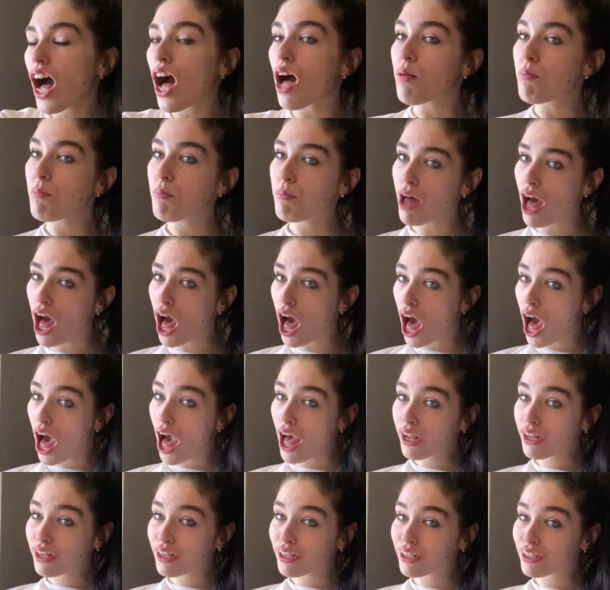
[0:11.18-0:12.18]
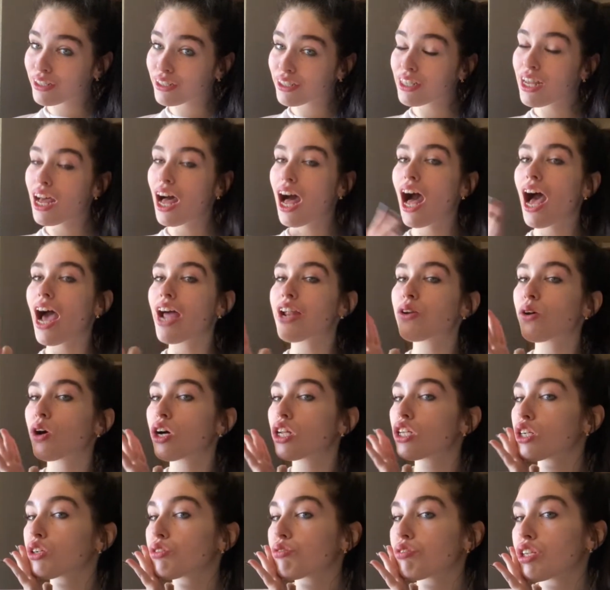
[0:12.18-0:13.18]
I'm back. I know I
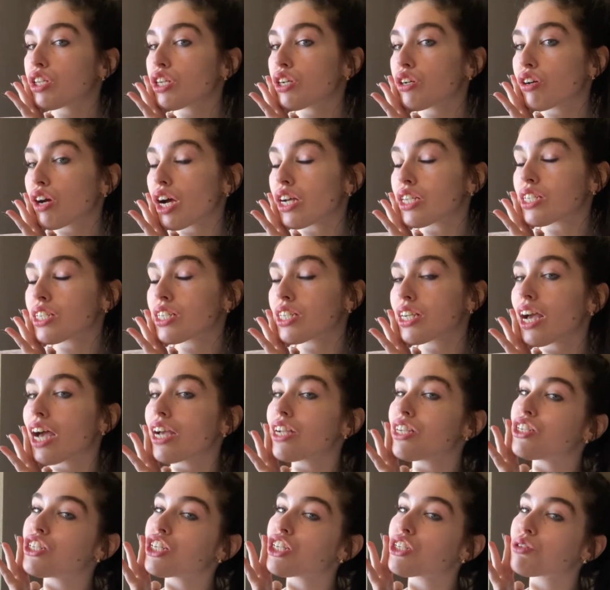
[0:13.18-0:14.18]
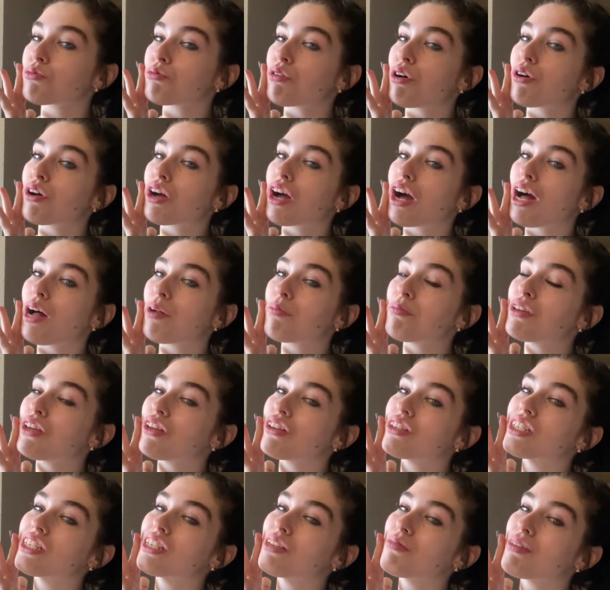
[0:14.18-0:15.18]
look really crusty. I just woke up.
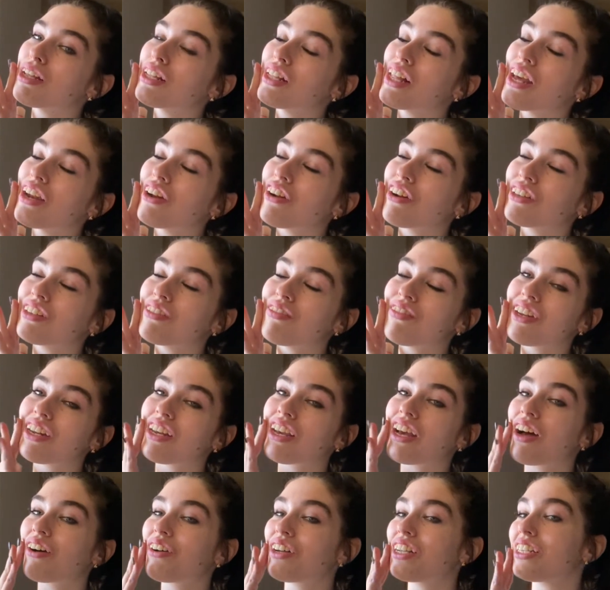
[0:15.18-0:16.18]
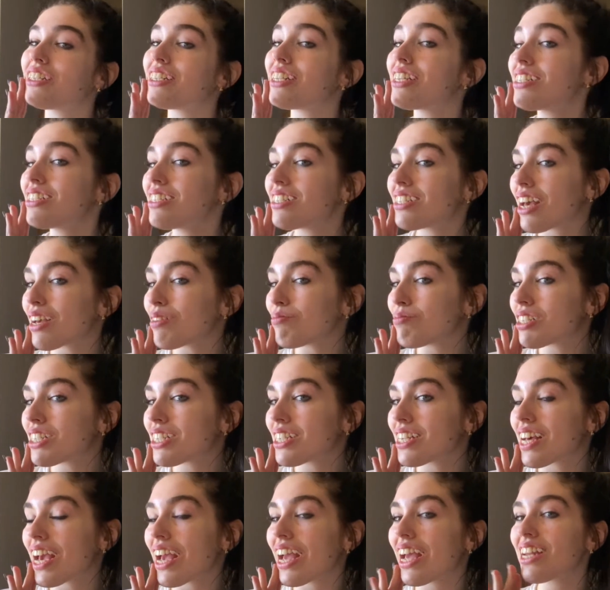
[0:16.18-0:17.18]
You'll see me later in the video in this same
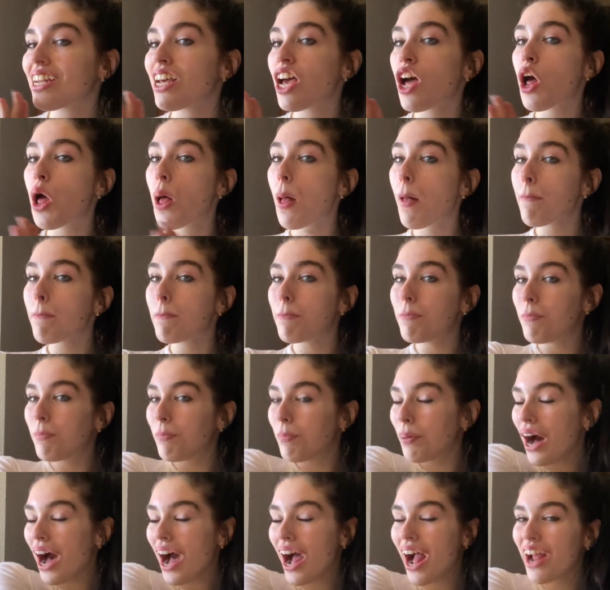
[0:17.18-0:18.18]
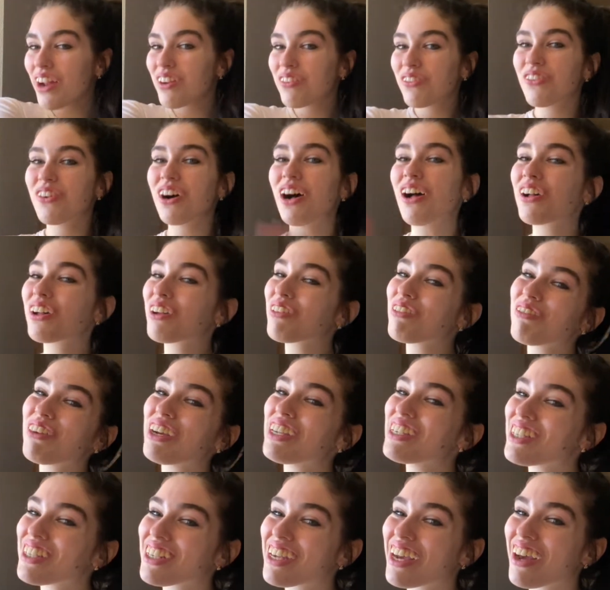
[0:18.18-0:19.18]
state. But welcome to
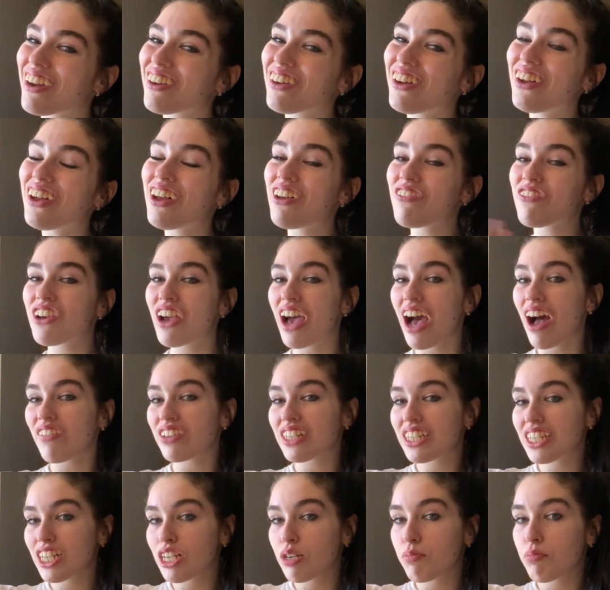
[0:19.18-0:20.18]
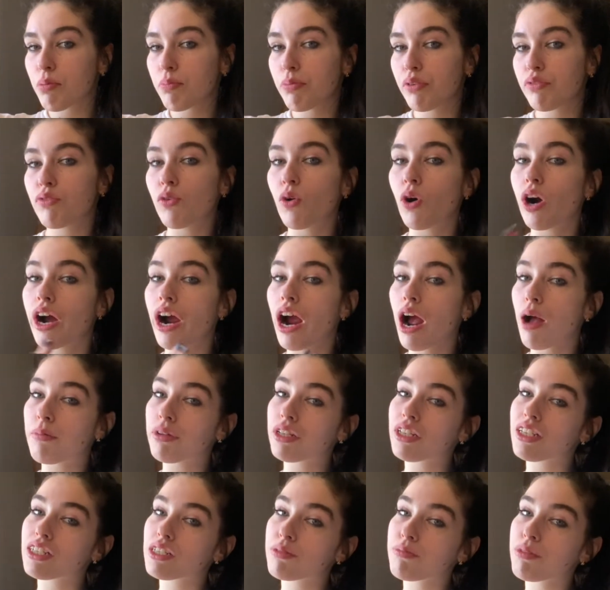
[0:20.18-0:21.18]
my channel. If you haven't seen me before, I'm
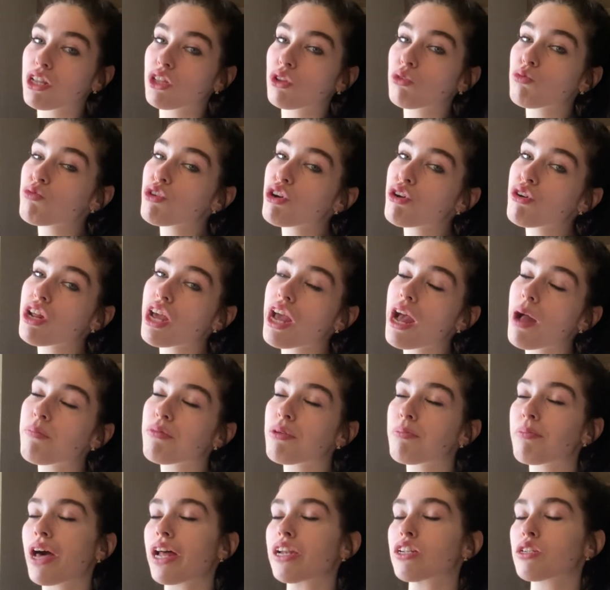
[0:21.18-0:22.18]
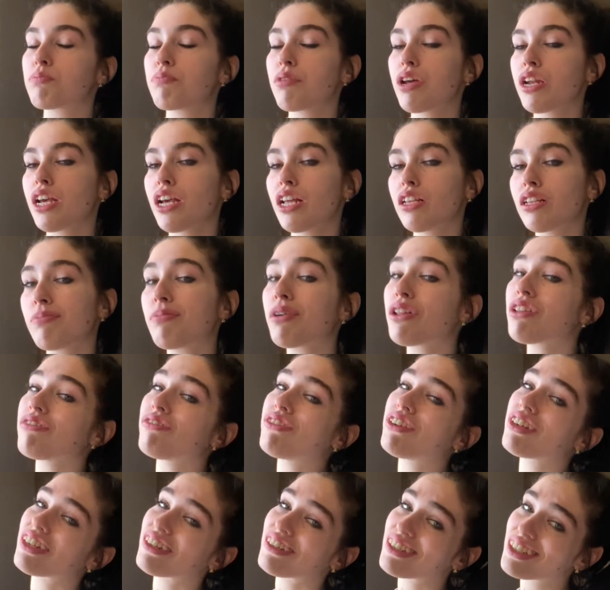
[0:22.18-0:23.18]
Elizabeth Rudy. I'm the baddest biddie in the
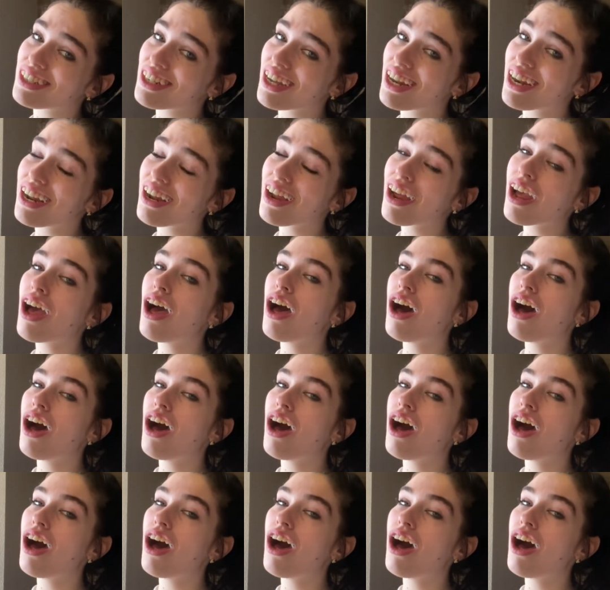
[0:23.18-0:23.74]
motherfucking city.